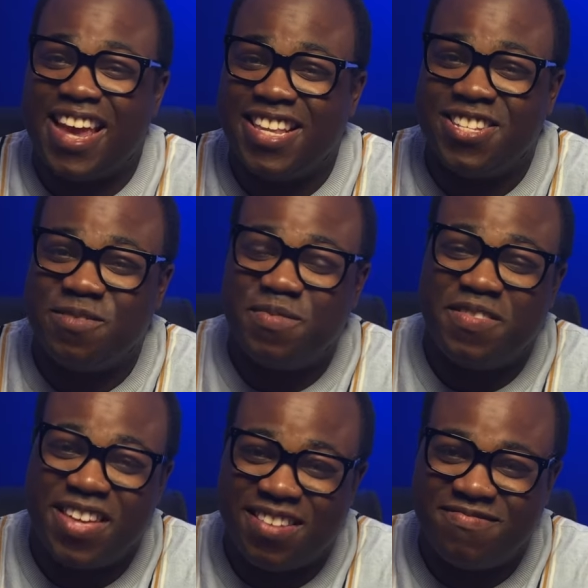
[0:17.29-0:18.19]
Hands up
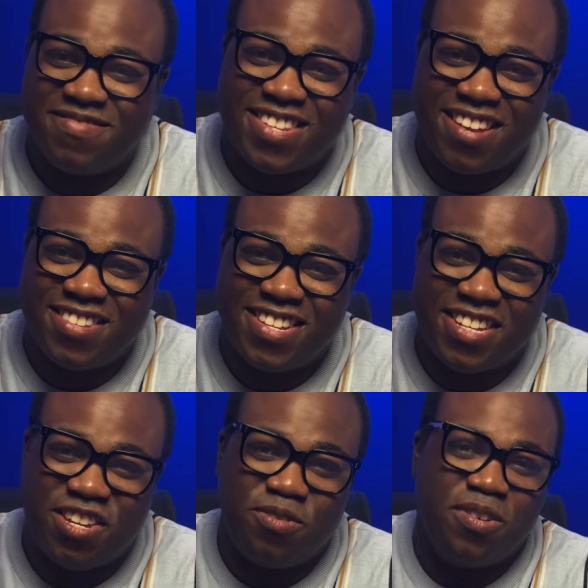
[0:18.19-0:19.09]
if that sounds
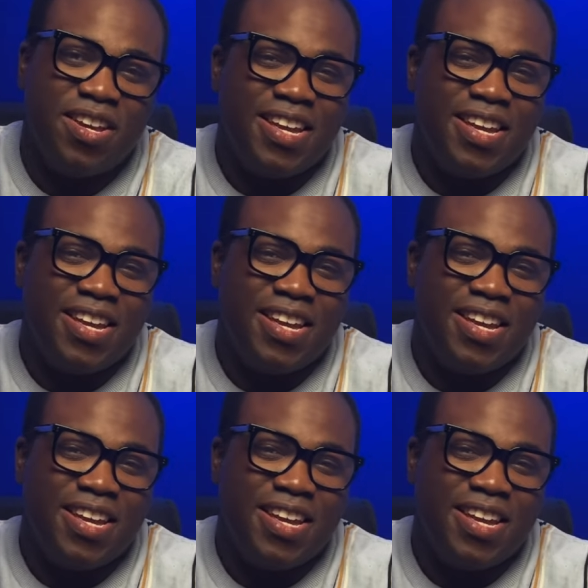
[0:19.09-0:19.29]
like you.